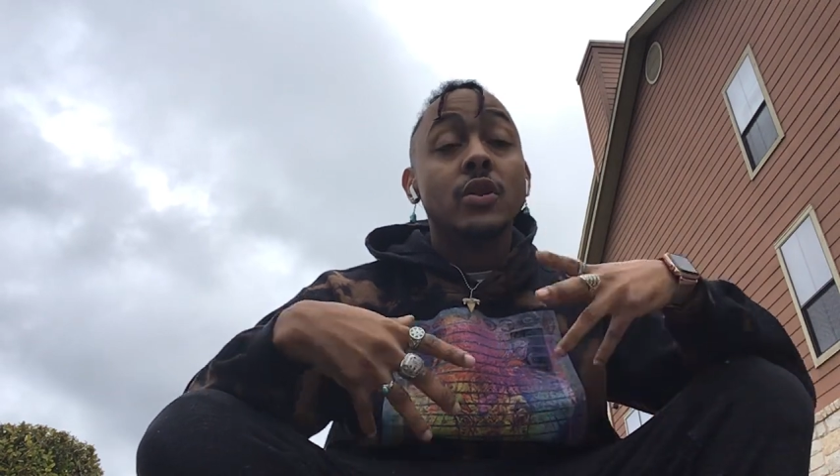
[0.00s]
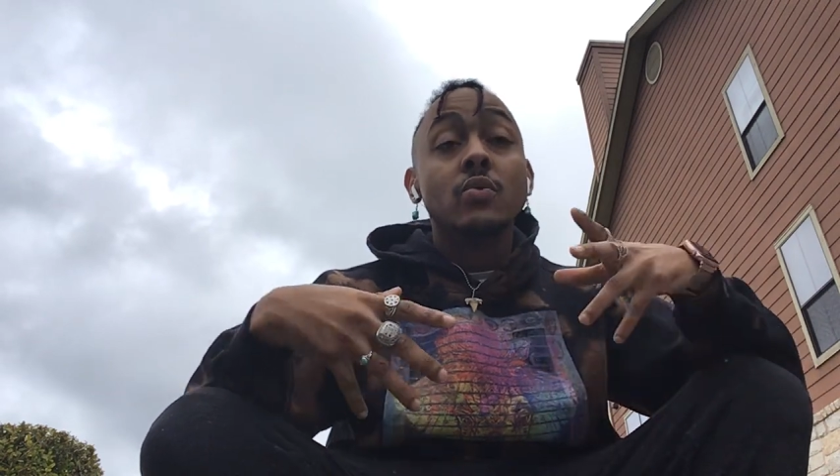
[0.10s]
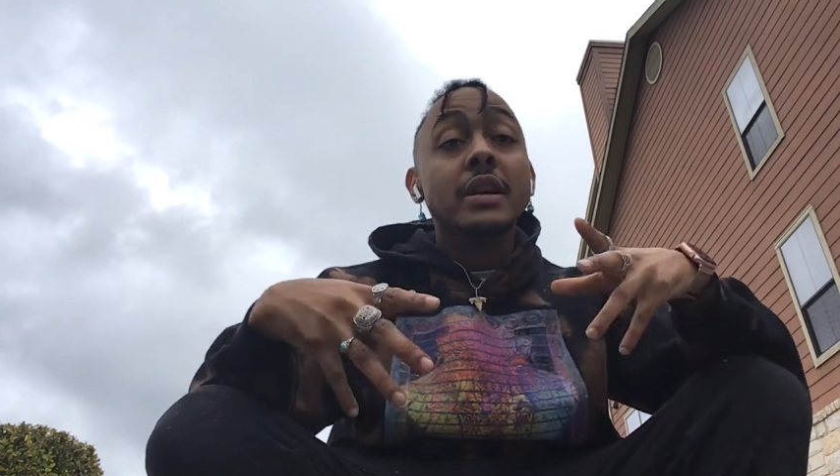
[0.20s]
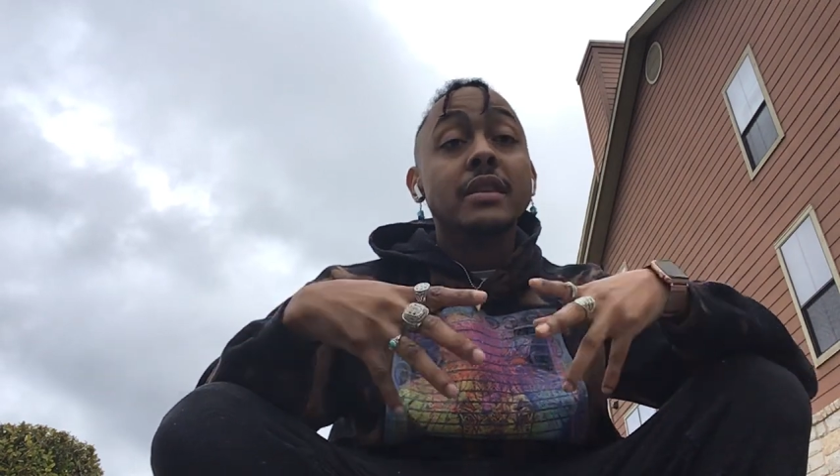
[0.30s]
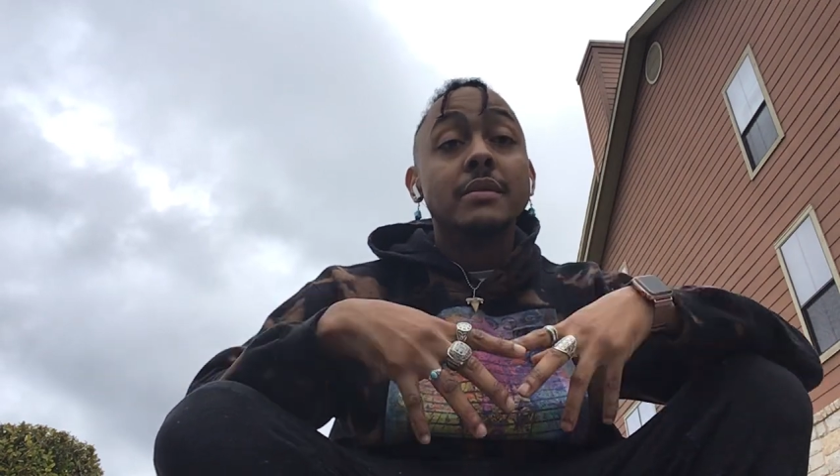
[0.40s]
you
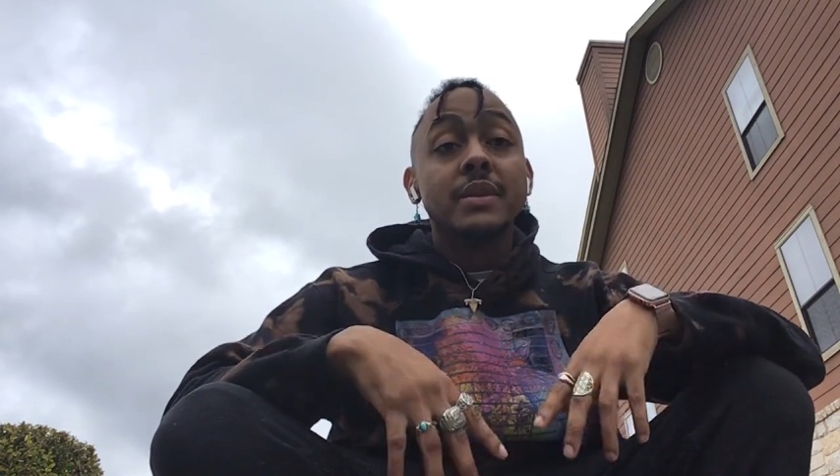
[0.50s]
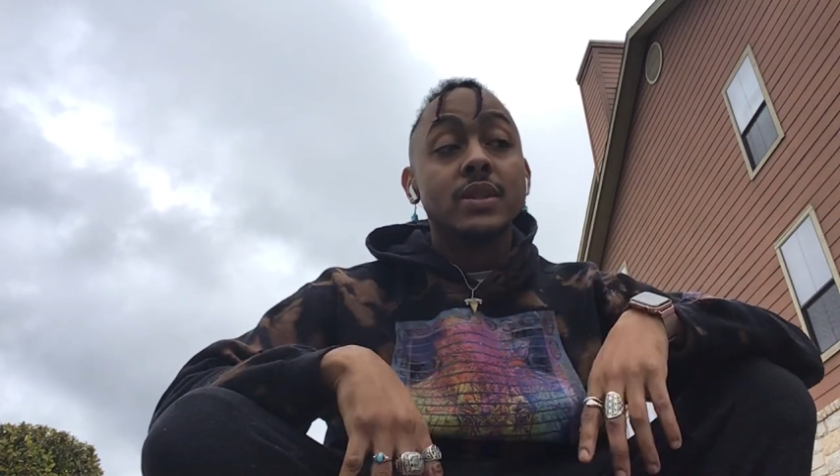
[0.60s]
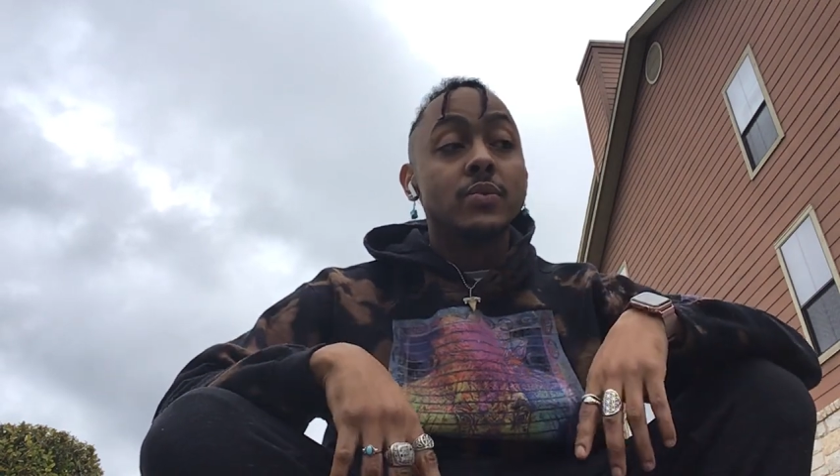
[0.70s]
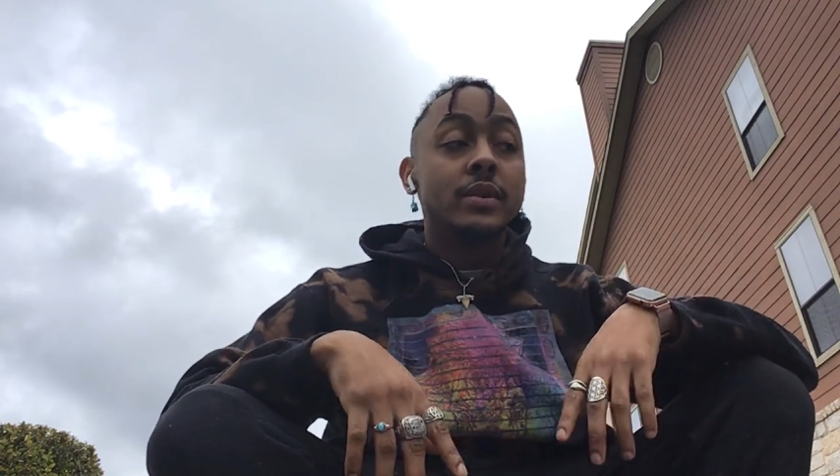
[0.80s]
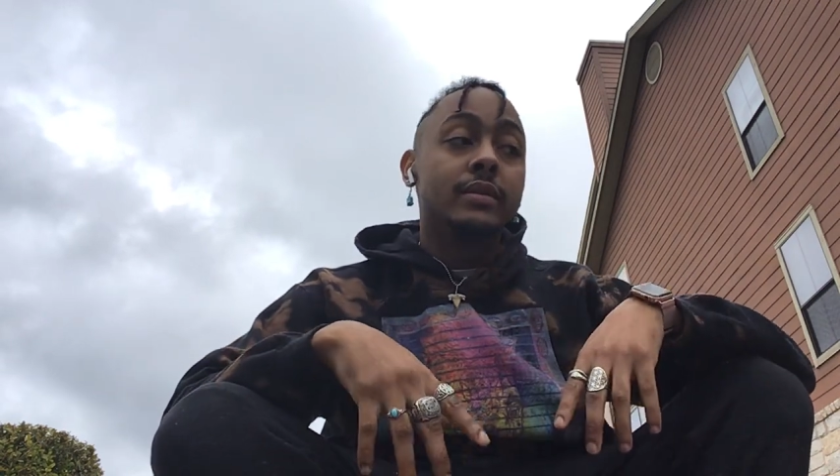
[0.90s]
want them to
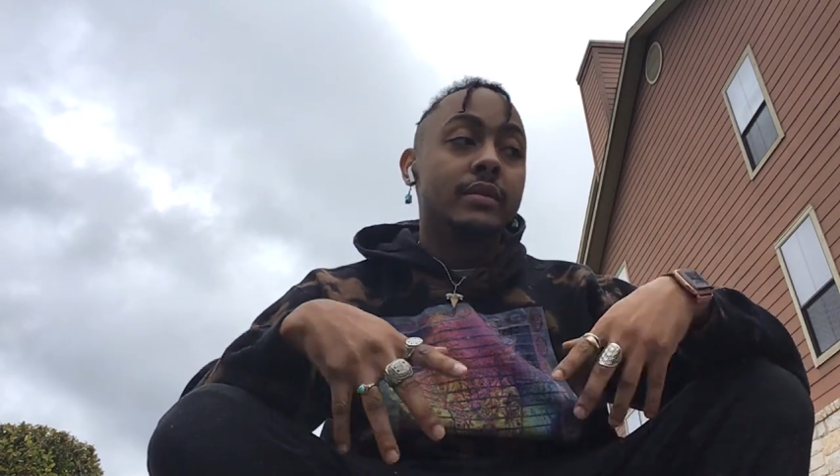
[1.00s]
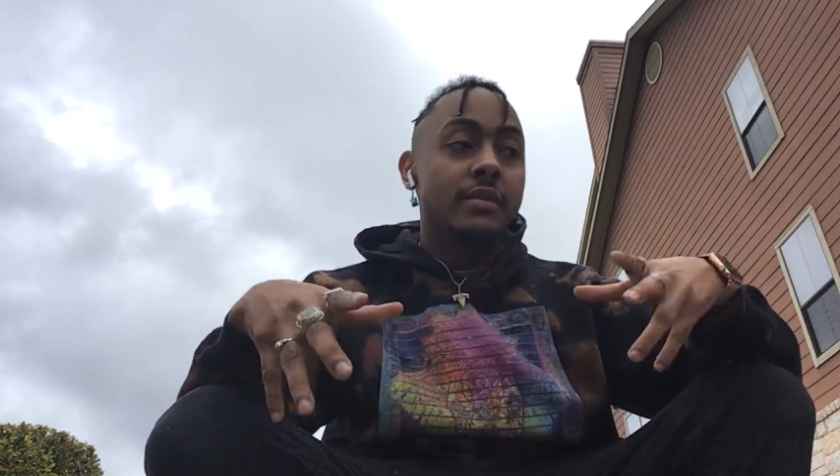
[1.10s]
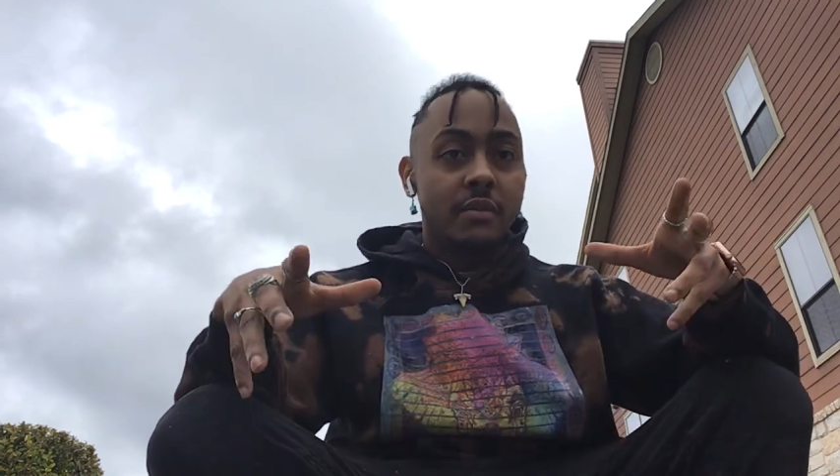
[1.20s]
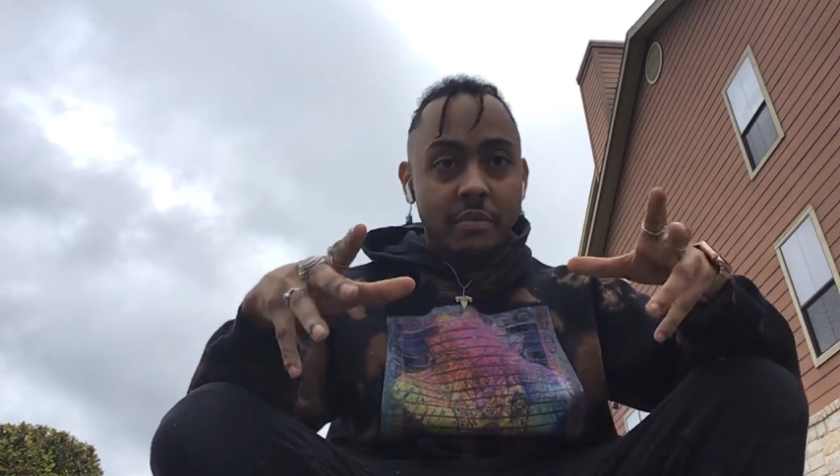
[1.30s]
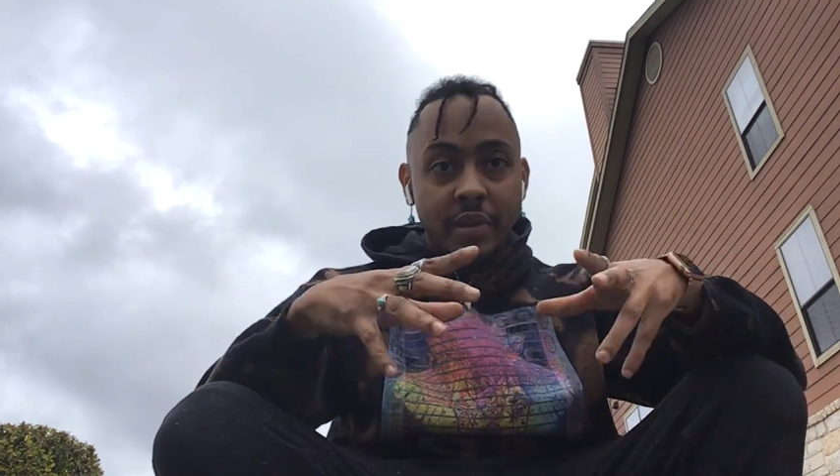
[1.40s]

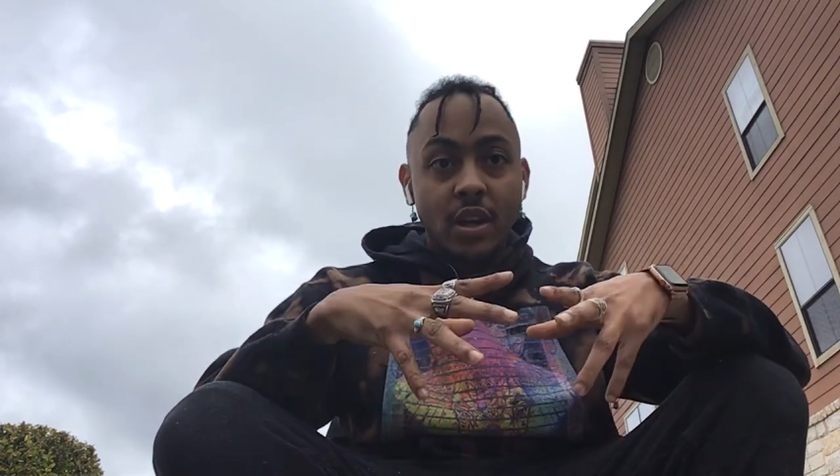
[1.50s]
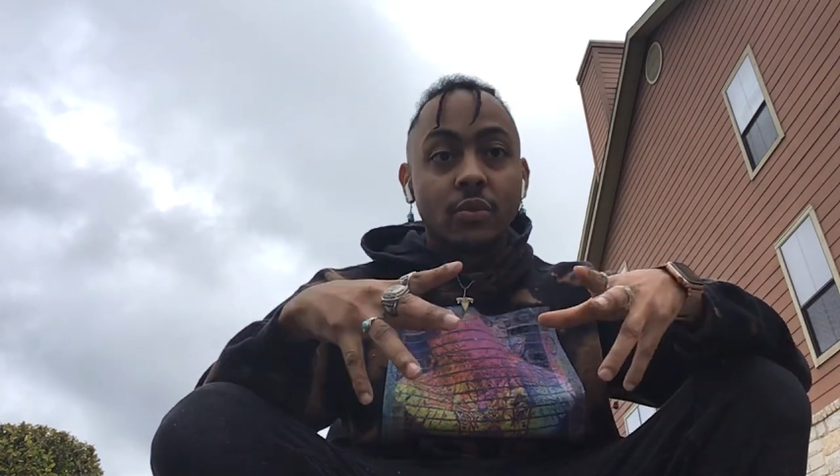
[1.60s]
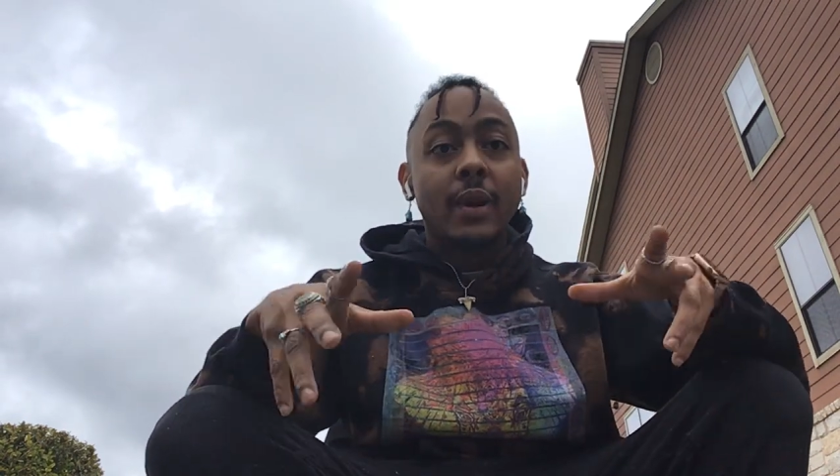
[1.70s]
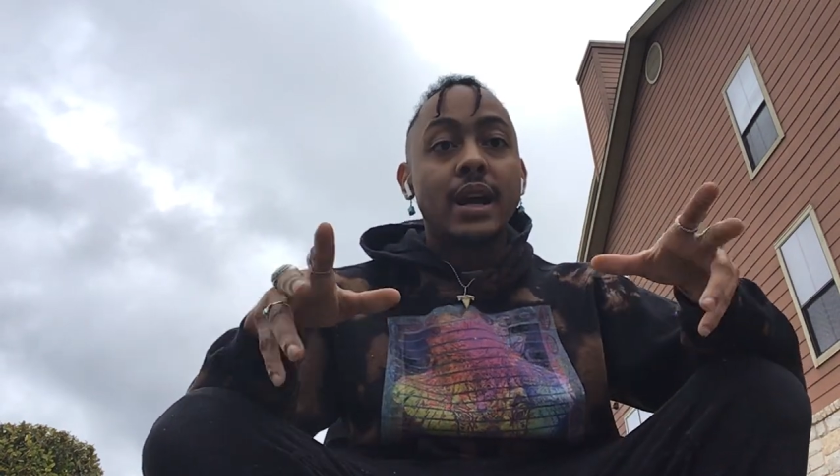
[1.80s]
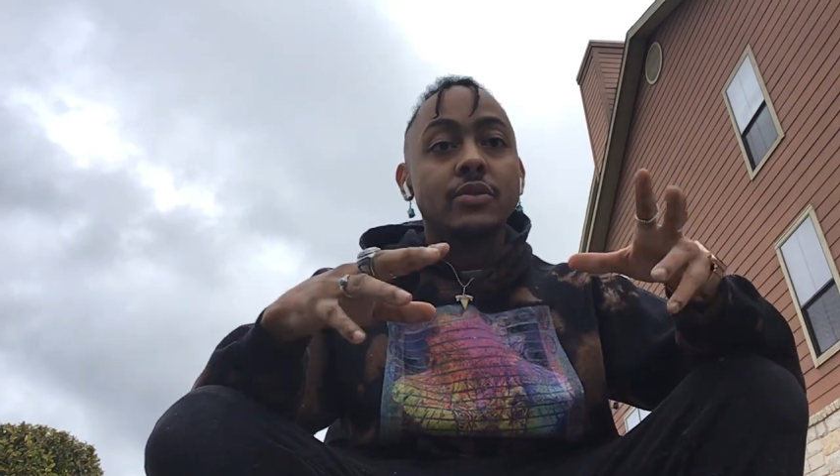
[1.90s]
be
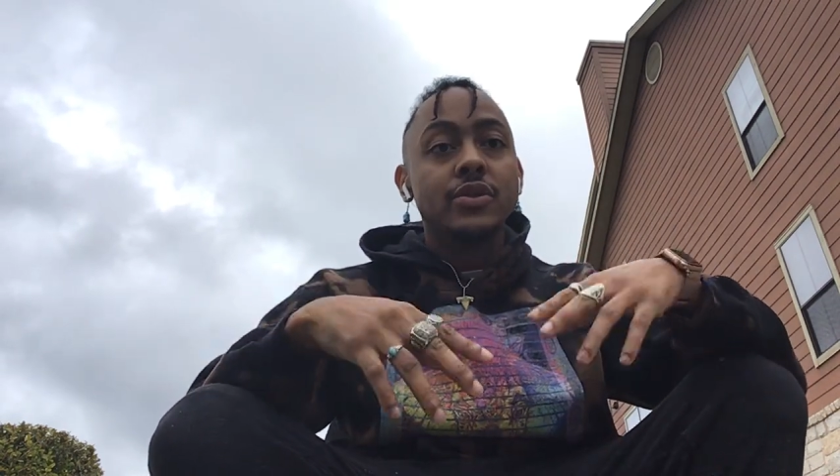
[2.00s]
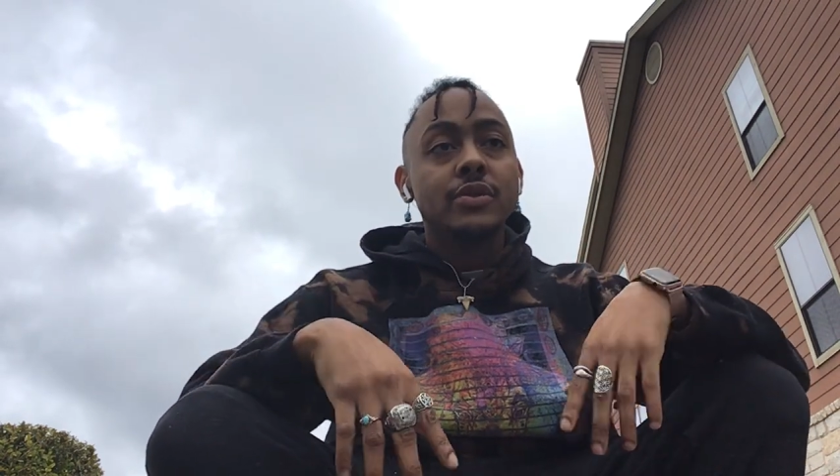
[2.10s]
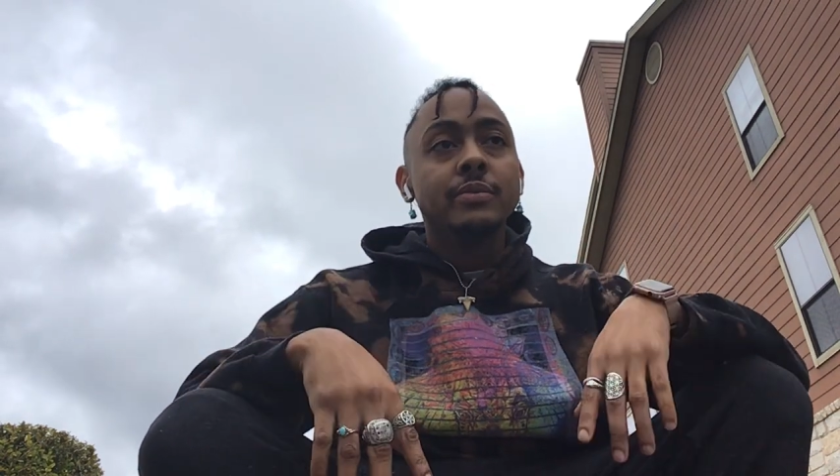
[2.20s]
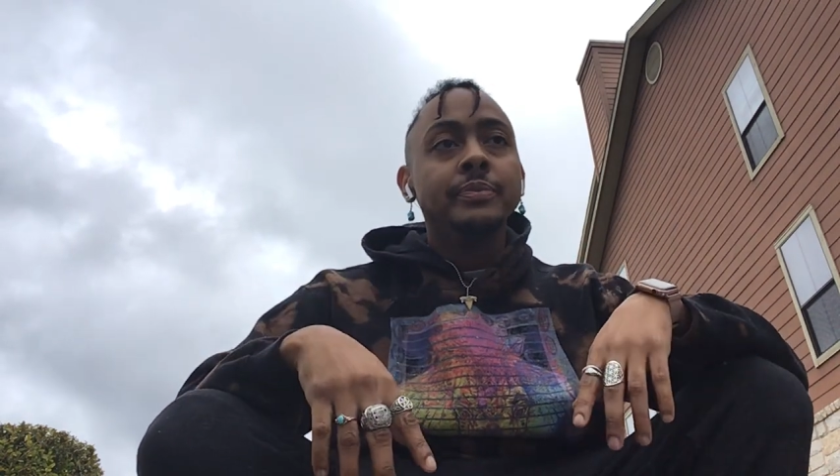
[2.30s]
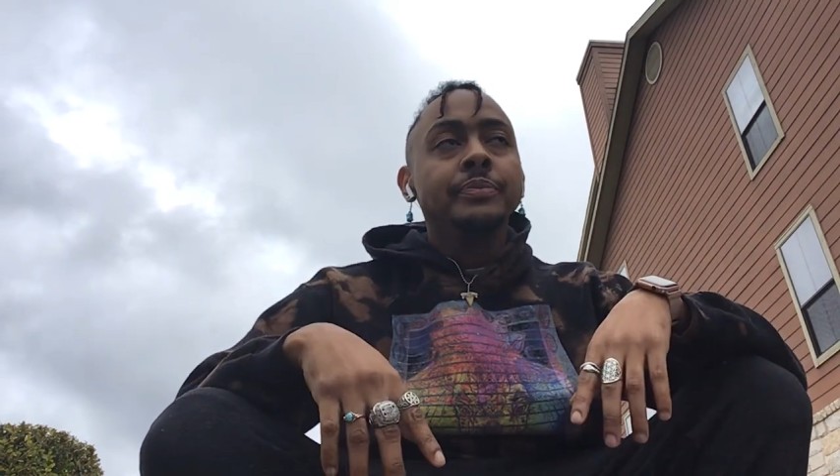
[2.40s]
around you,